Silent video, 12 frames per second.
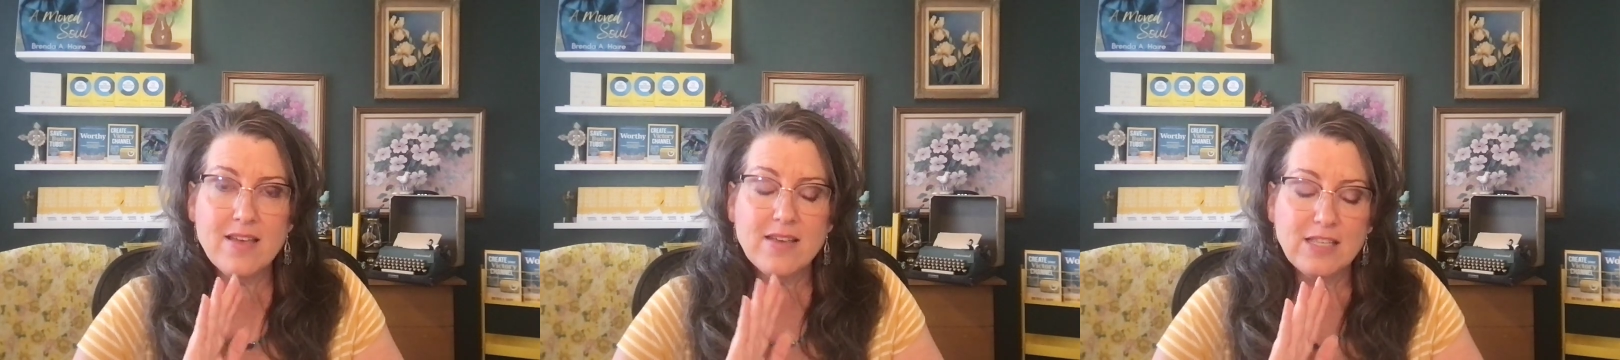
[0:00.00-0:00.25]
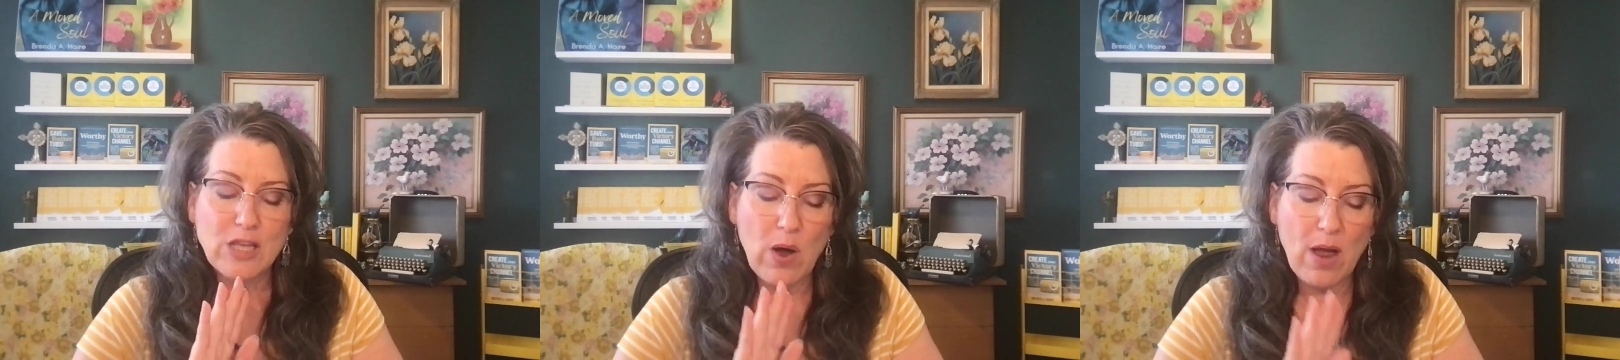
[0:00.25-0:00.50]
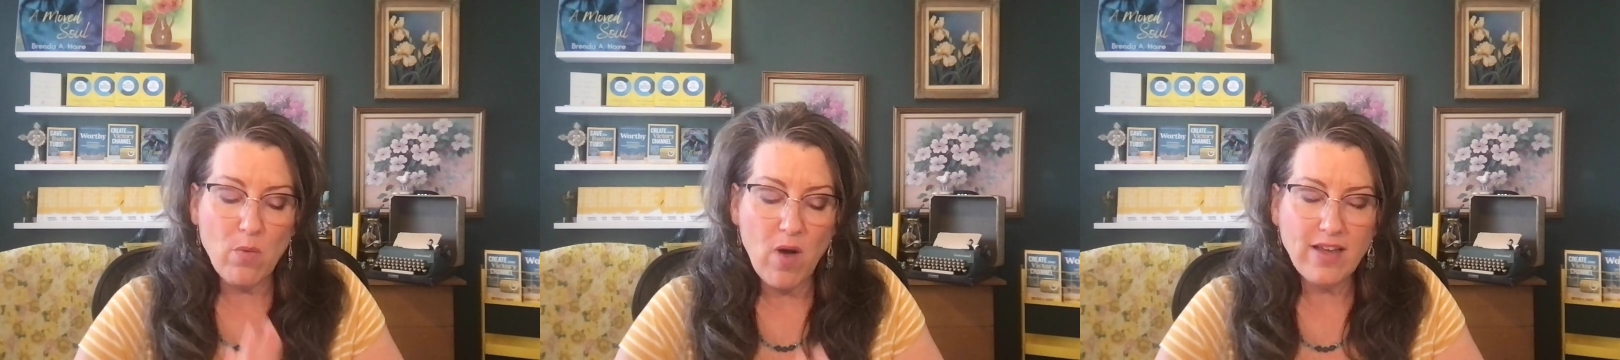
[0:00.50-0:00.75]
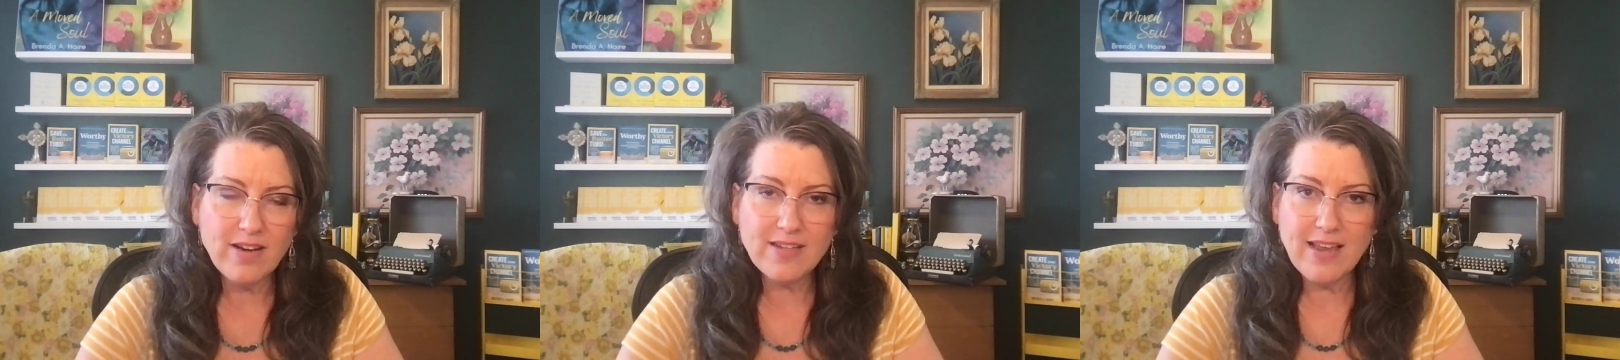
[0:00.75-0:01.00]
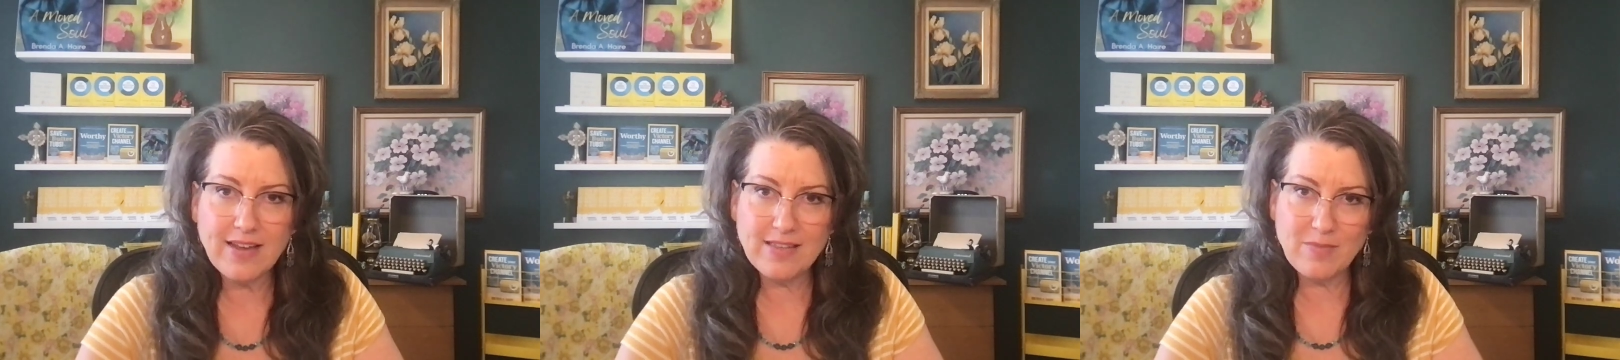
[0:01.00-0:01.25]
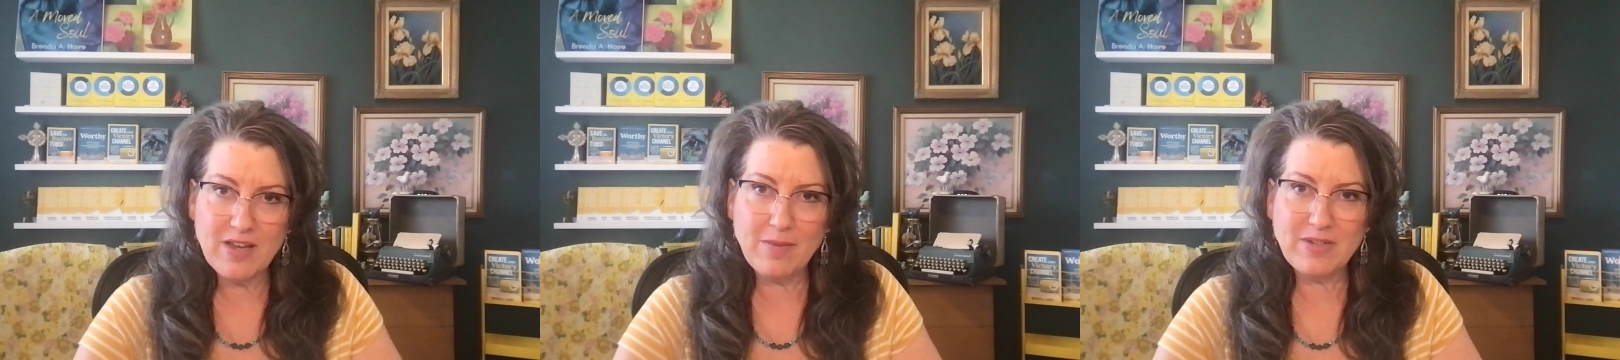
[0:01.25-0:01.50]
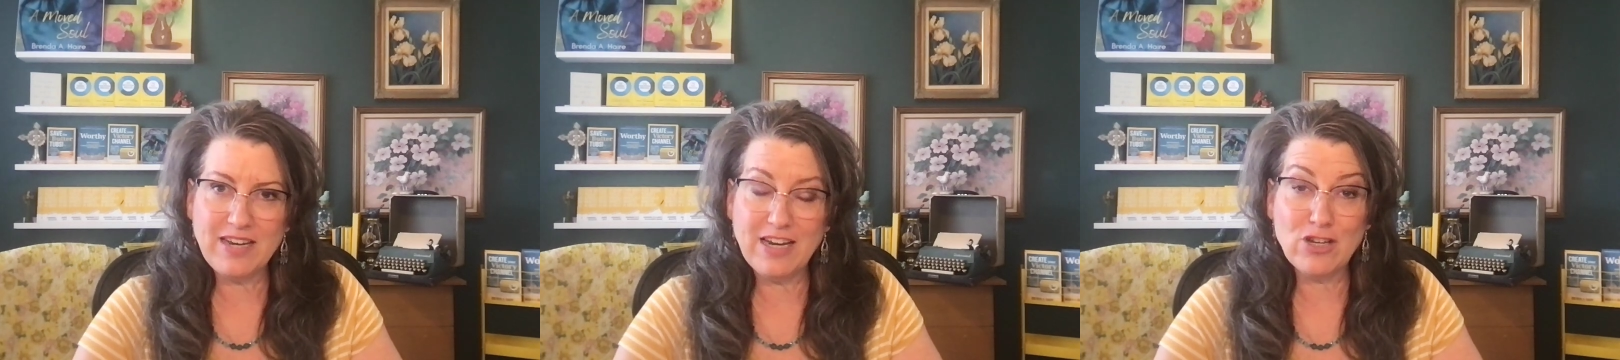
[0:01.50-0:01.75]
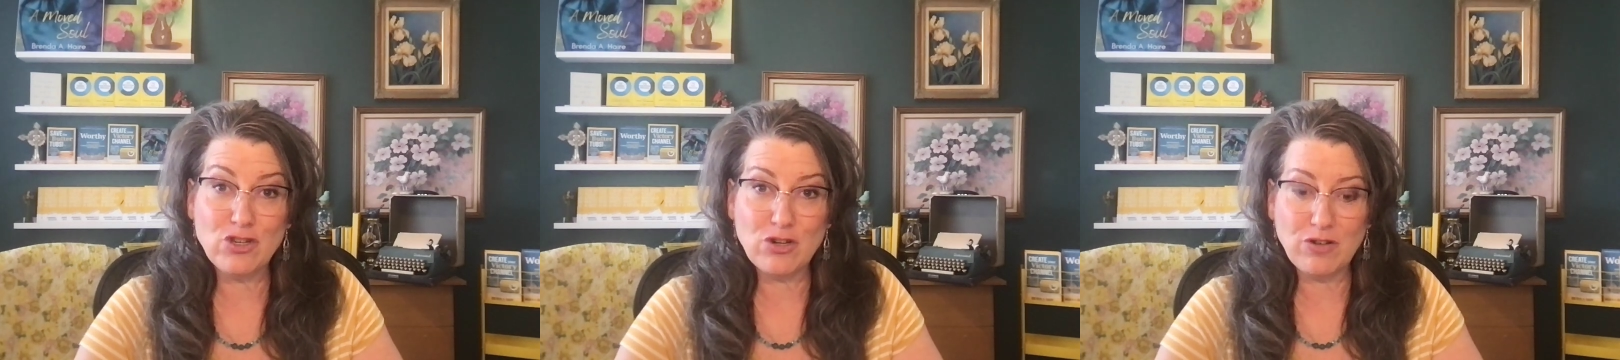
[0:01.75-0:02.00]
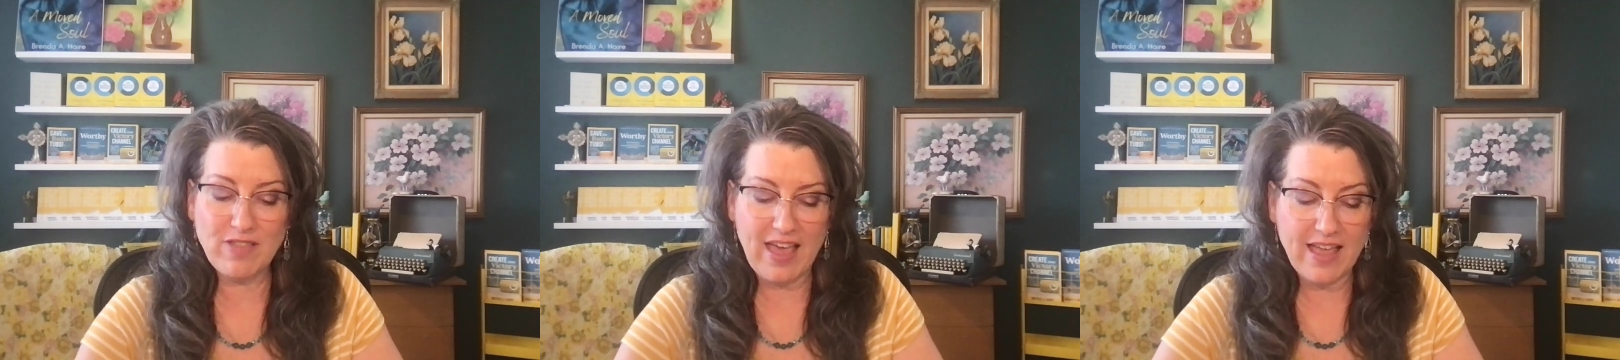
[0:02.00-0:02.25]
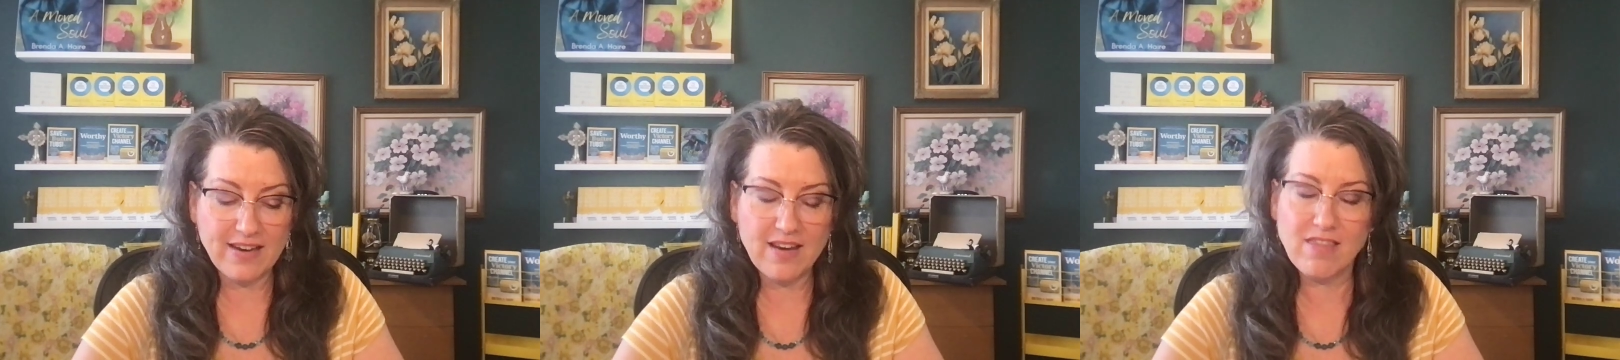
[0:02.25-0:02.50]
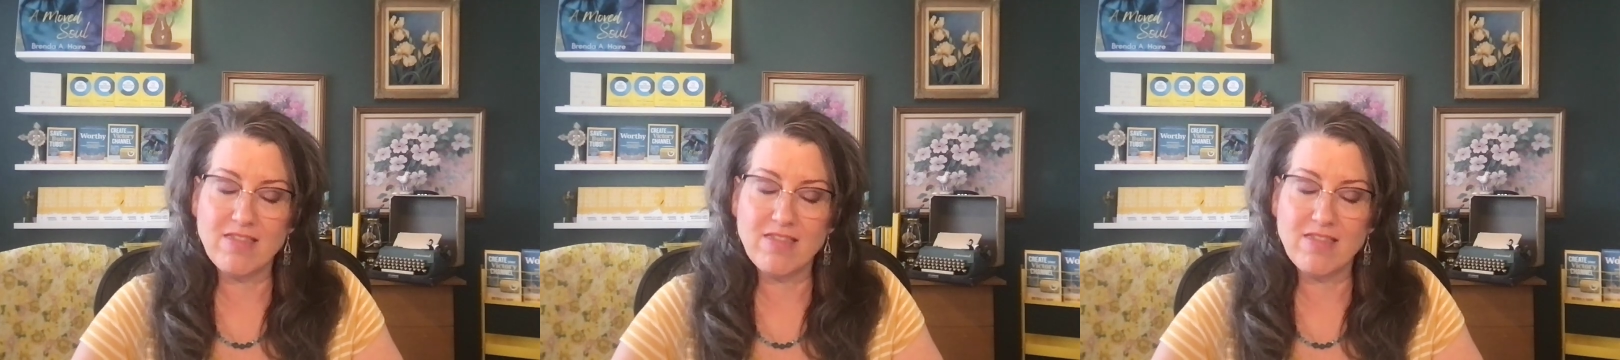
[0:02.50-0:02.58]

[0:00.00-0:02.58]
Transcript: So I want you to take some time today to journal that.